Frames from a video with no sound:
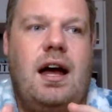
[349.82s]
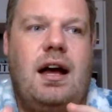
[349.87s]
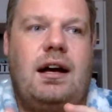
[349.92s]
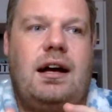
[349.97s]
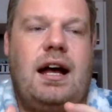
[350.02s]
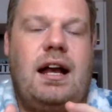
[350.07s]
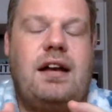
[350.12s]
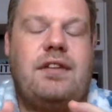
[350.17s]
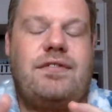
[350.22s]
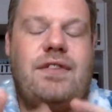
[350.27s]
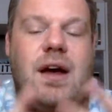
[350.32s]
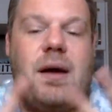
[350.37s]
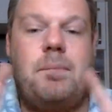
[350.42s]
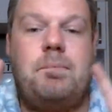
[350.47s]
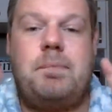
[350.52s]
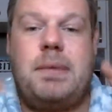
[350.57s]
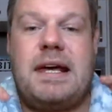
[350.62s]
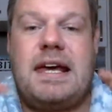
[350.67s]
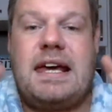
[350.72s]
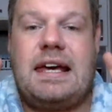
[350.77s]
kind of a
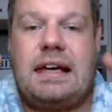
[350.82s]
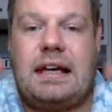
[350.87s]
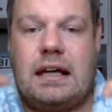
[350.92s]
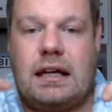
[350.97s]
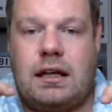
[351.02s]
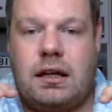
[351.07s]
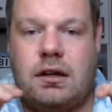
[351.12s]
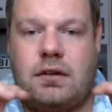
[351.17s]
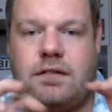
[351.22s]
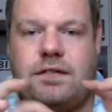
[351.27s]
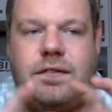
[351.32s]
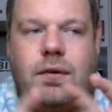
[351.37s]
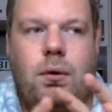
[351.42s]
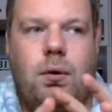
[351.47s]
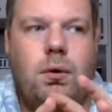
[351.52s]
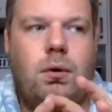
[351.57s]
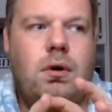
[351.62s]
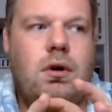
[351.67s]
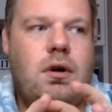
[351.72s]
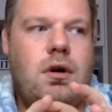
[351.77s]
beacon
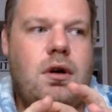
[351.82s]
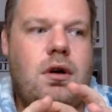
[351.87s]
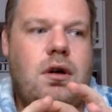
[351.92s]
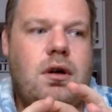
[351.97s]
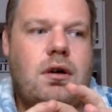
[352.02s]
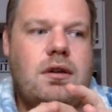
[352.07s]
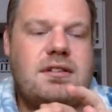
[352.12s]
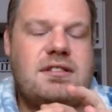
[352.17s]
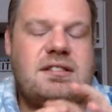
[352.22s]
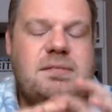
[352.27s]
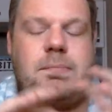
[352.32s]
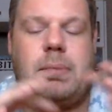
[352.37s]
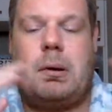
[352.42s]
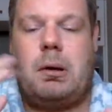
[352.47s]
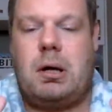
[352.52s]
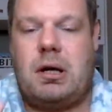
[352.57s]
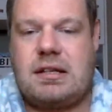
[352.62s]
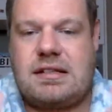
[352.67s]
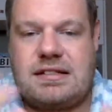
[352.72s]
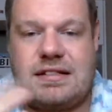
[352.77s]
for
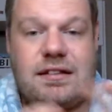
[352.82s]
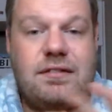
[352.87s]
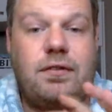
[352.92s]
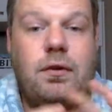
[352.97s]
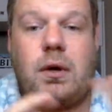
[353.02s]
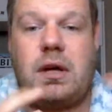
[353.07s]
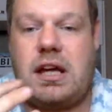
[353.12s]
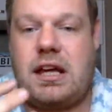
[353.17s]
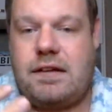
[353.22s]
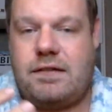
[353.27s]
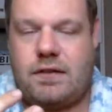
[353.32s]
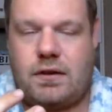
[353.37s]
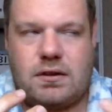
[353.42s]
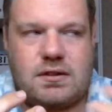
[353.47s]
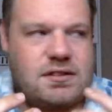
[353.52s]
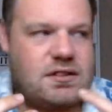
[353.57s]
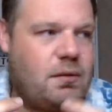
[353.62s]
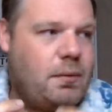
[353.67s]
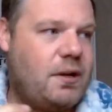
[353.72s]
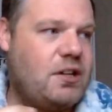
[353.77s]
spirits and for evil.
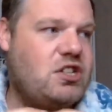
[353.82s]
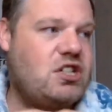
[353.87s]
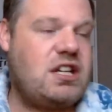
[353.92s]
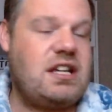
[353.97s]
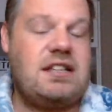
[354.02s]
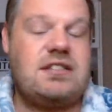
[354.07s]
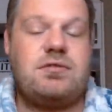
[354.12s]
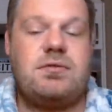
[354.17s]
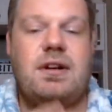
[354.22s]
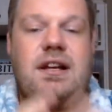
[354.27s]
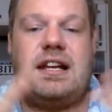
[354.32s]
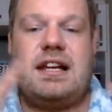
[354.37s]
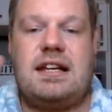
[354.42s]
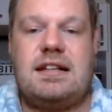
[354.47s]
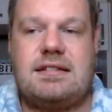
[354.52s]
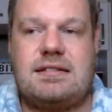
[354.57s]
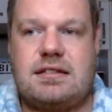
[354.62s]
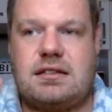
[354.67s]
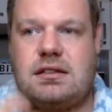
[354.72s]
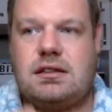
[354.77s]
So when she's
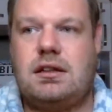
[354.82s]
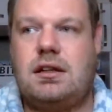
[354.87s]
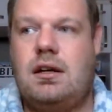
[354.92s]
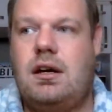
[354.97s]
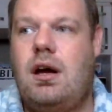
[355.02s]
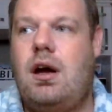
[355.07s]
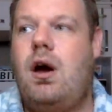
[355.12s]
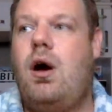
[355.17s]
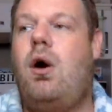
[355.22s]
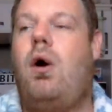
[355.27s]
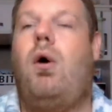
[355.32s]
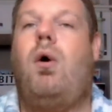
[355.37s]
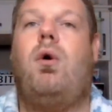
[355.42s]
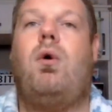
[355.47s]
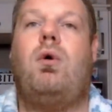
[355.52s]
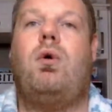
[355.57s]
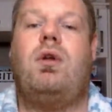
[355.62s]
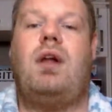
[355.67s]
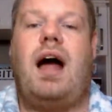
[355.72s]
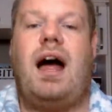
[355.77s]
released,
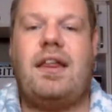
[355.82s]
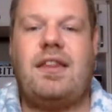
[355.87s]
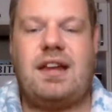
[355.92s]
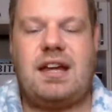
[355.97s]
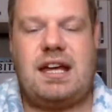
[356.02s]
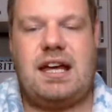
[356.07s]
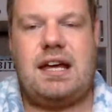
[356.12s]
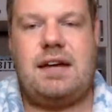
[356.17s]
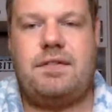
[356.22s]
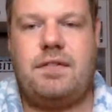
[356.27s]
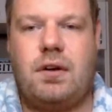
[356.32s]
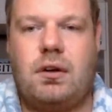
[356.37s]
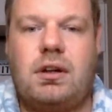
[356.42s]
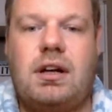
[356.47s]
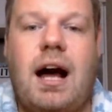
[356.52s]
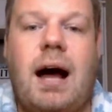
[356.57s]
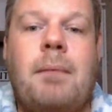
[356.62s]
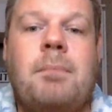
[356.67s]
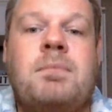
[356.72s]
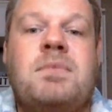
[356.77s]
all other evil
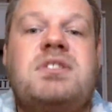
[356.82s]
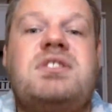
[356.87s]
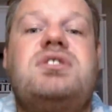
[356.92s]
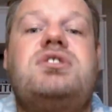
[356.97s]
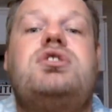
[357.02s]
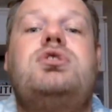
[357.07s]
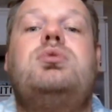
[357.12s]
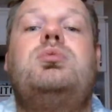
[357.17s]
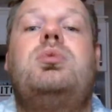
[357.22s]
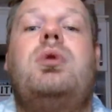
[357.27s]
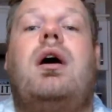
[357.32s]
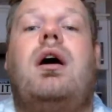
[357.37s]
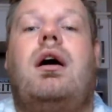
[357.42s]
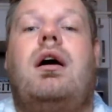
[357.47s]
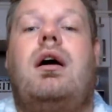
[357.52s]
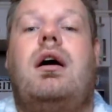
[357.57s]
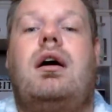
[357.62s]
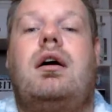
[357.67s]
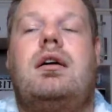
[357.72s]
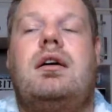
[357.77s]
comes to her,
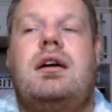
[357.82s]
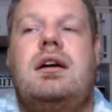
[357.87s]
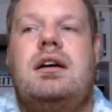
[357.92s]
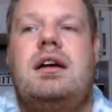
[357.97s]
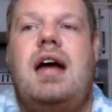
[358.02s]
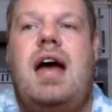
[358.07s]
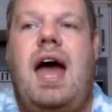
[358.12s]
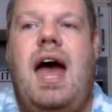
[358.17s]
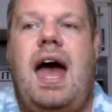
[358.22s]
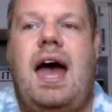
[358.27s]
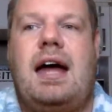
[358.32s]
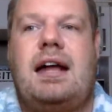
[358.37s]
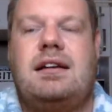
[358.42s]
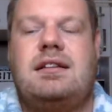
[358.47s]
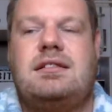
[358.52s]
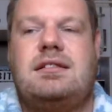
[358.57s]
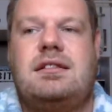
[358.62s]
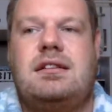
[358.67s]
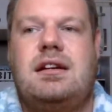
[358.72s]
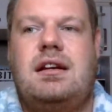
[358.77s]

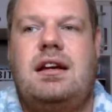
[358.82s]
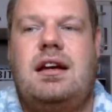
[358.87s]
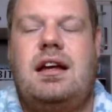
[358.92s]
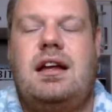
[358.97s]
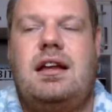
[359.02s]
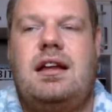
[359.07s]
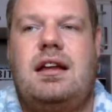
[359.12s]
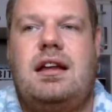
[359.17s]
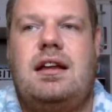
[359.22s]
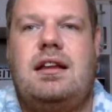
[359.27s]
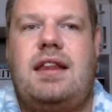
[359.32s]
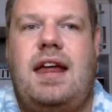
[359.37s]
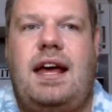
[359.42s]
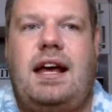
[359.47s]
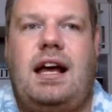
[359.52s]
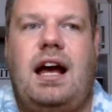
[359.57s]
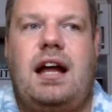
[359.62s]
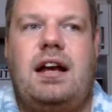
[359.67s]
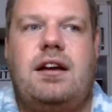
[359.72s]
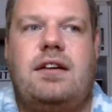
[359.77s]
and they
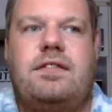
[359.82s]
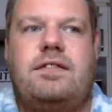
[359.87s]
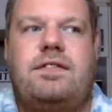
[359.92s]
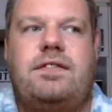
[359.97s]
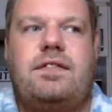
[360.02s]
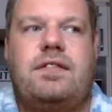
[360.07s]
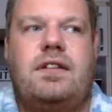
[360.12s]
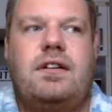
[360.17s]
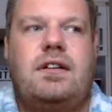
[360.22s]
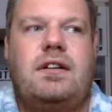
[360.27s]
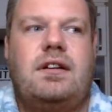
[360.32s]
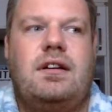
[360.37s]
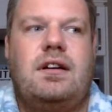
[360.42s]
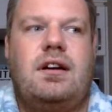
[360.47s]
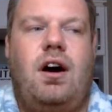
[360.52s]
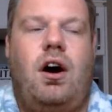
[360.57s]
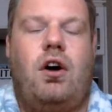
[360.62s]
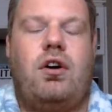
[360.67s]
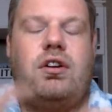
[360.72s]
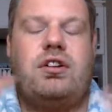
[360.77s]
kind of
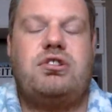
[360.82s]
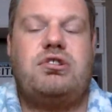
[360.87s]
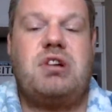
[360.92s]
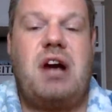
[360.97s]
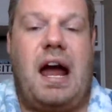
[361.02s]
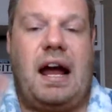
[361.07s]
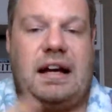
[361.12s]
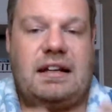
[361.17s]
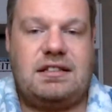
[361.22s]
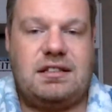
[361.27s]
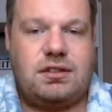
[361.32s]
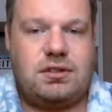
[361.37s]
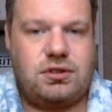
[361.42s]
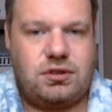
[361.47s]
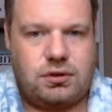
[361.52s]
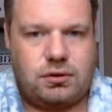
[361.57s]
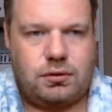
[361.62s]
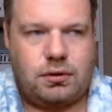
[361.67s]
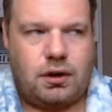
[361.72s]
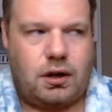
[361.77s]
are attracted
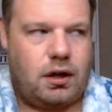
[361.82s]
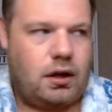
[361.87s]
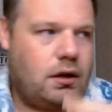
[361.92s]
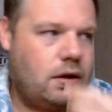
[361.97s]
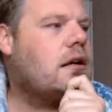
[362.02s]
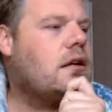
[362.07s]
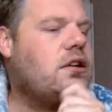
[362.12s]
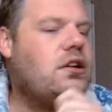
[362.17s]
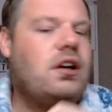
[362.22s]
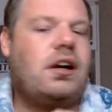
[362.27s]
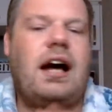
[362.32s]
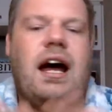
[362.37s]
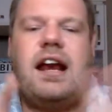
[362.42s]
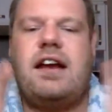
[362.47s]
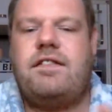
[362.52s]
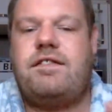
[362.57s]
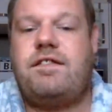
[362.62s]
to her. You kind of